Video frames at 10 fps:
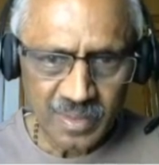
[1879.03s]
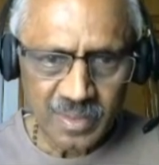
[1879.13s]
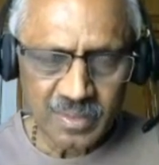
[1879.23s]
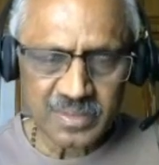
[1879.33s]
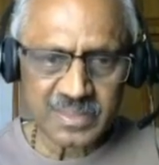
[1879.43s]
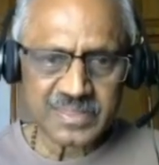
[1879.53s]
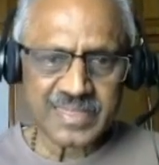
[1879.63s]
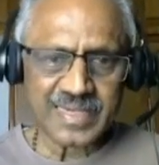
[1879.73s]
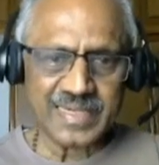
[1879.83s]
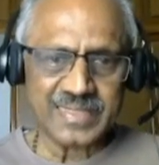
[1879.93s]
Then the
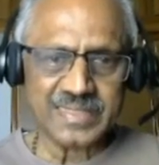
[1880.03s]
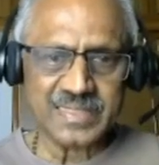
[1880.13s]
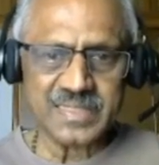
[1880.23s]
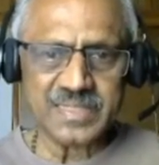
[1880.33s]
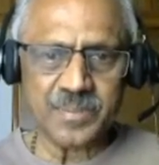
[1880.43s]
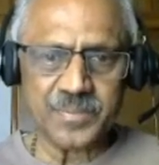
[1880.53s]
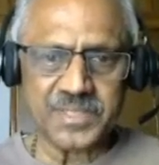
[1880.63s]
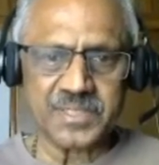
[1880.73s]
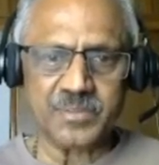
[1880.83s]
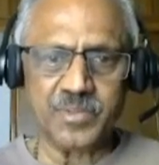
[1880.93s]
second thing is empty
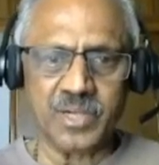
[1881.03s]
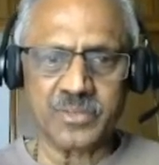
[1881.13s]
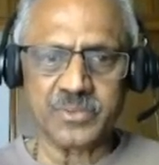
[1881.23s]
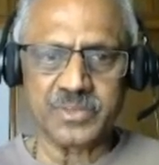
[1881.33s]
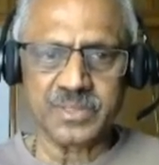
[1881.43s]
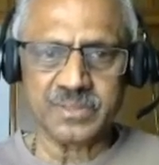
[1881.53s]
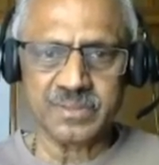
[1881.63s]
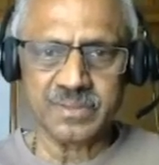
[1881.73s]
set belong to this,